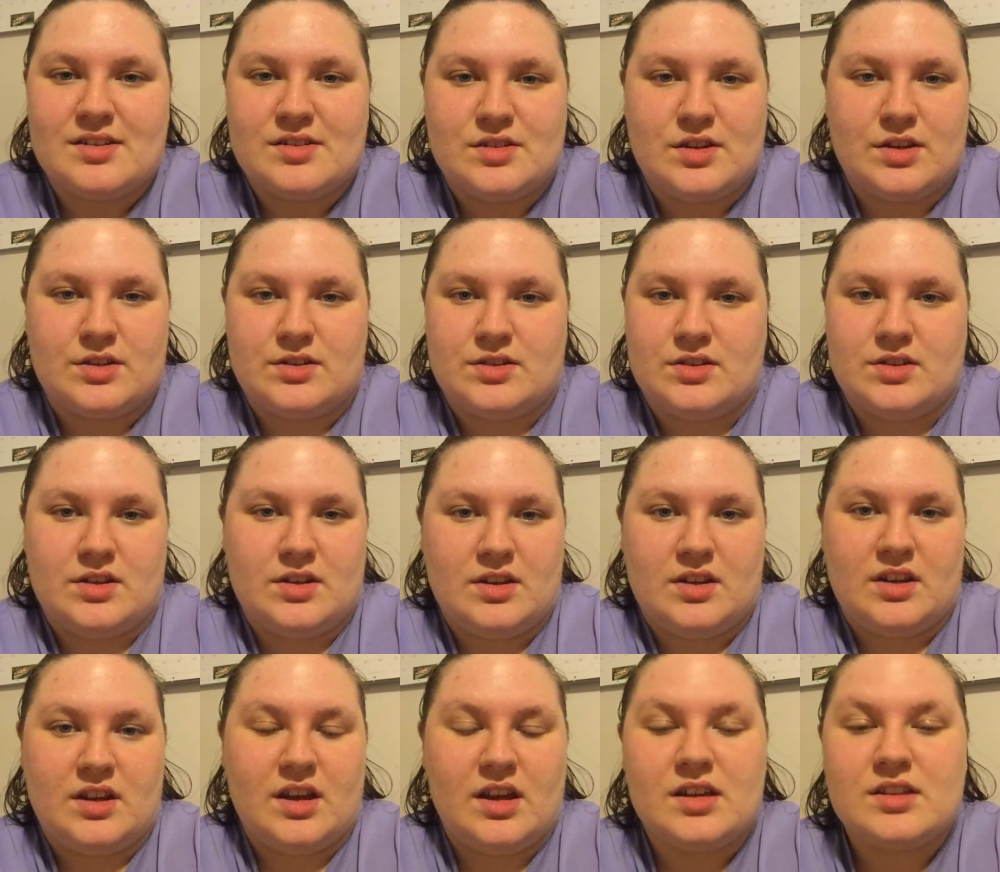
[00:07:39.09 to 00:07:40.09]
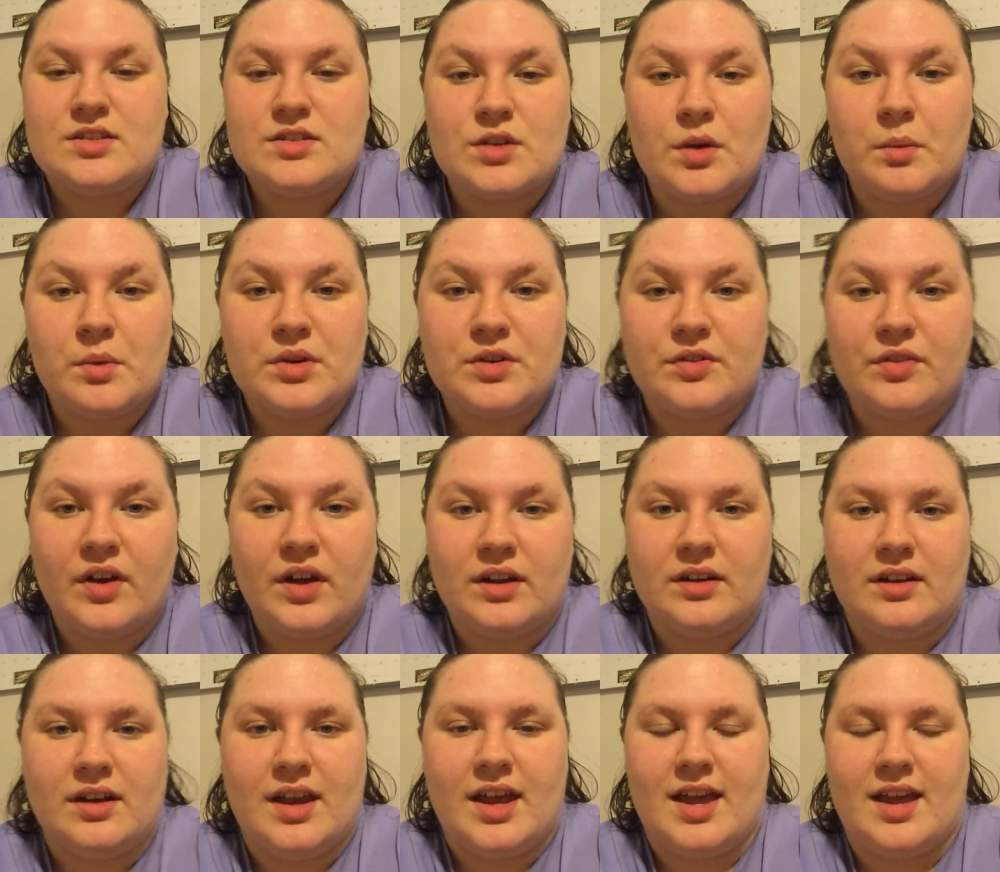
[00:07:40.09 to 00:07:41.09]
is just, it's so much
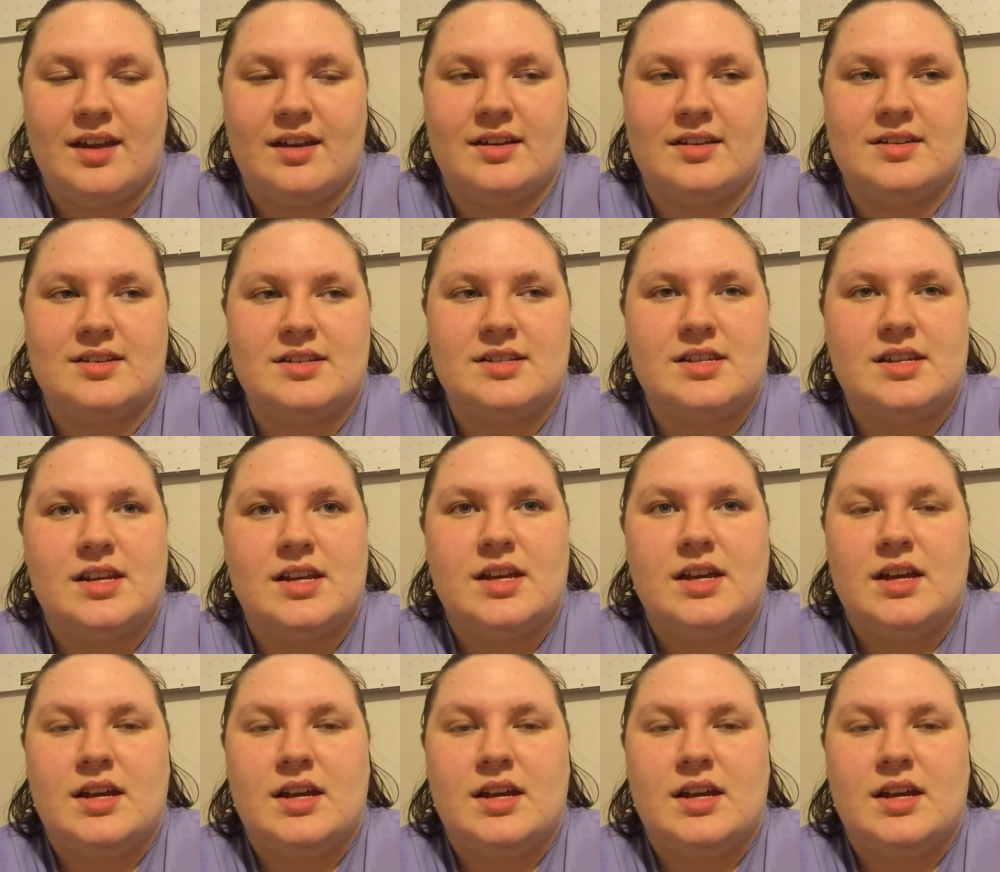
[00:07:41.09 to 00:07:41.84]
fun, and